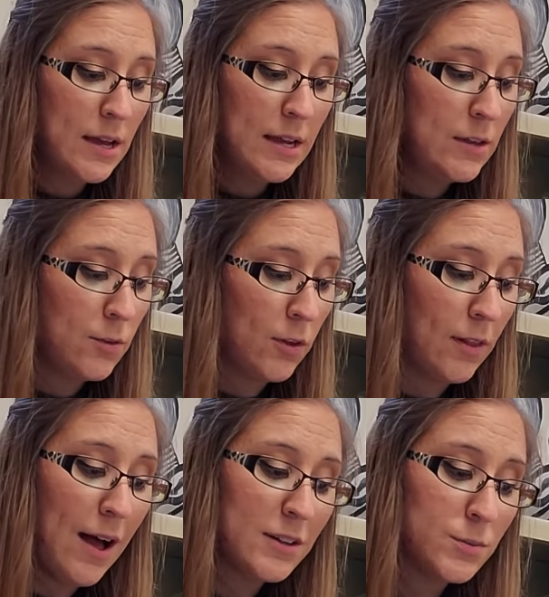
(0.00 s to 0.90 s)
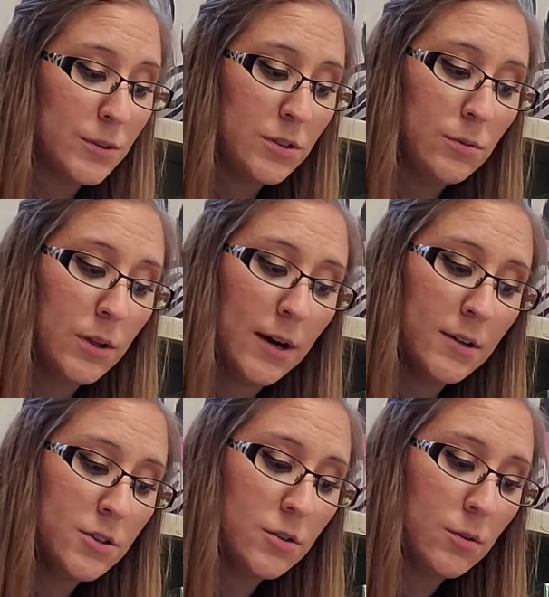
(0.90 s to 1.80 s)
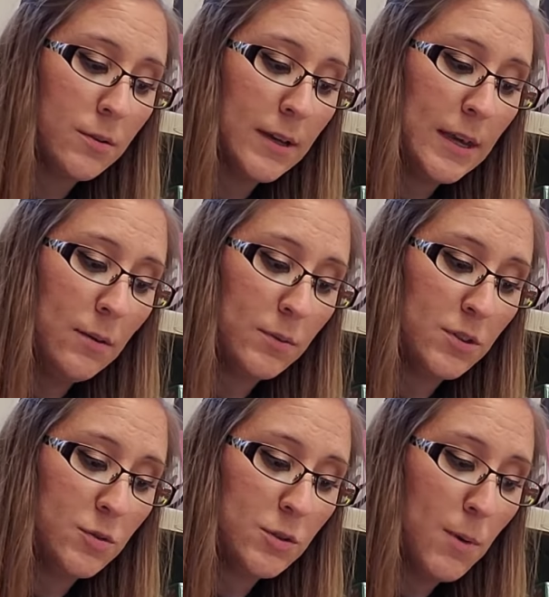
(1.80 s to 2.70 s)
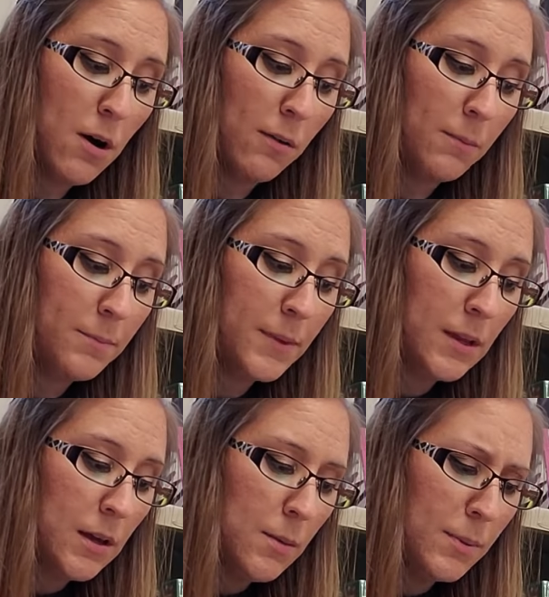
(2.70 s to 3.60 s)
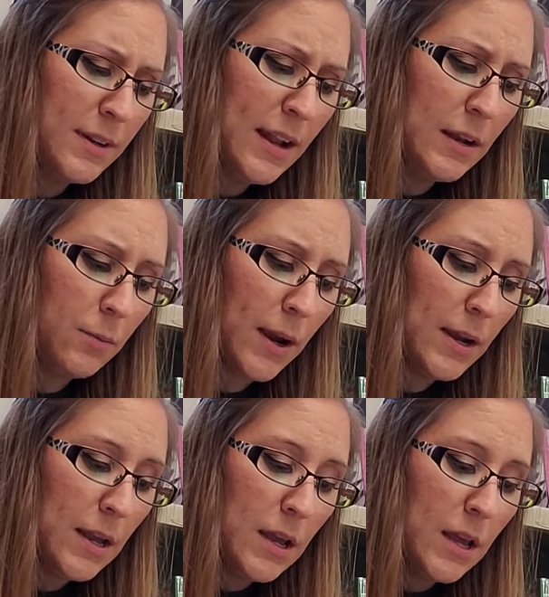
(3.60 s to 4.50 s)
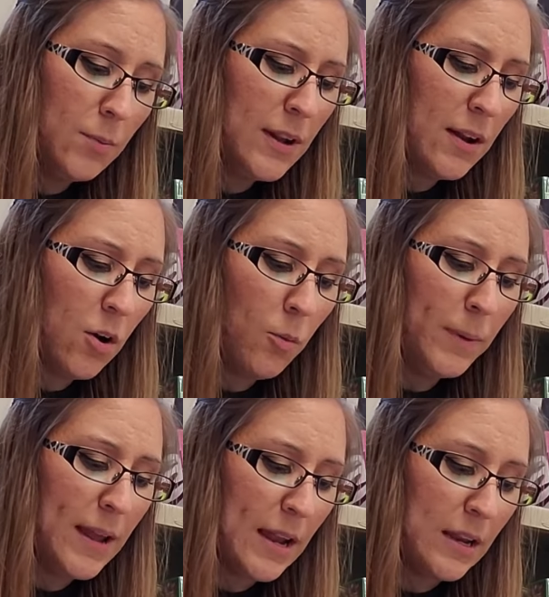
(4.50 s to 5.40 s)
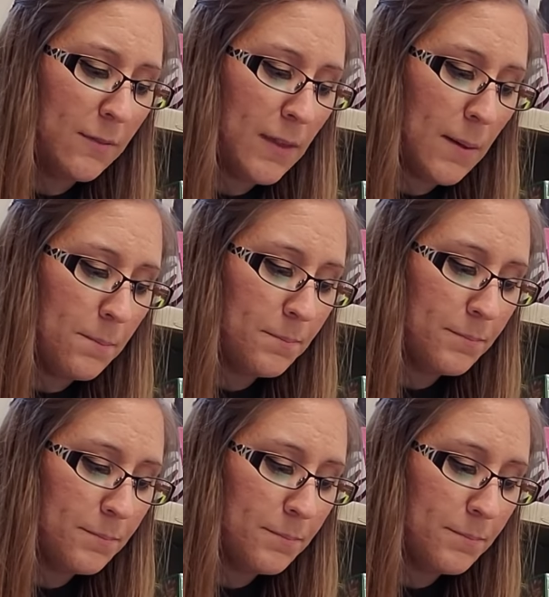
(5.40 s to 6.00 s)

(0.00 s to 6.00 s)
either the locks were too large or the key was too small but at any rate, it would not open any of them.